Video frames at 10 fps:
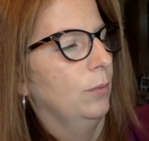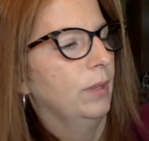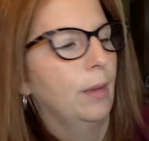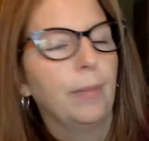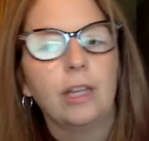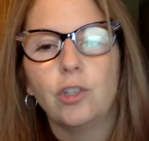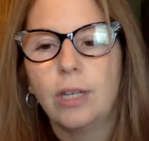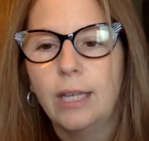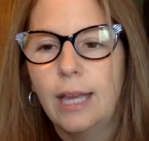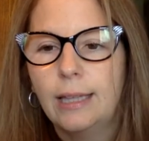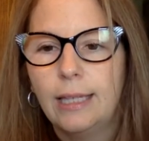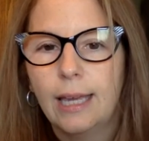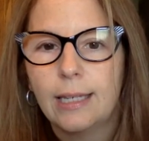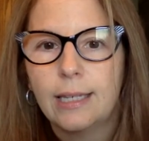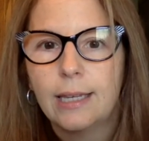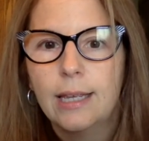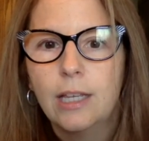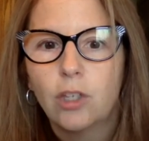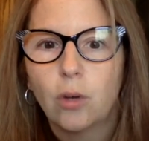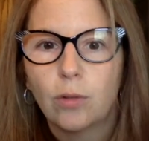that magic E on the end.
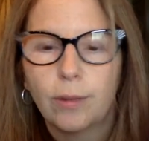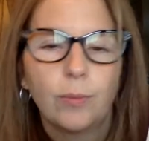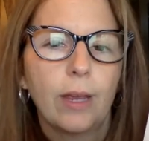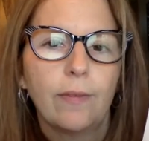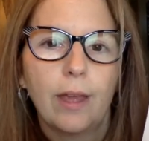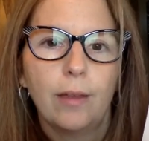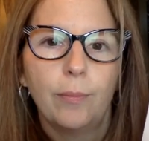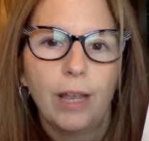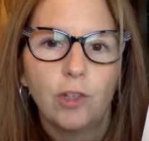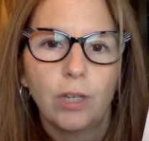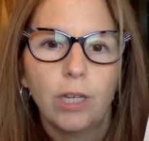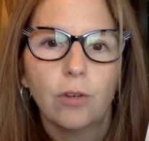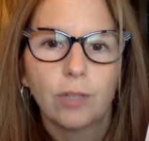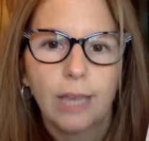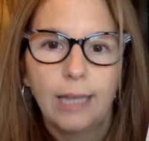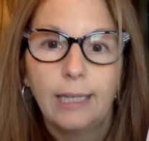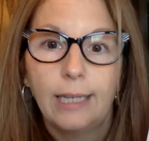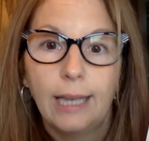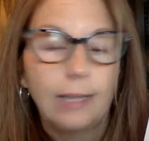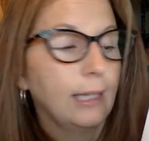So sometimes we have that magic E or silent
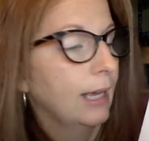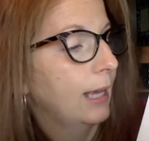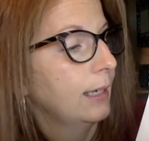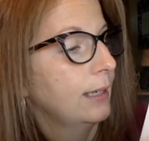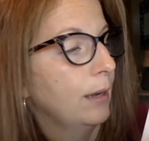E on the end,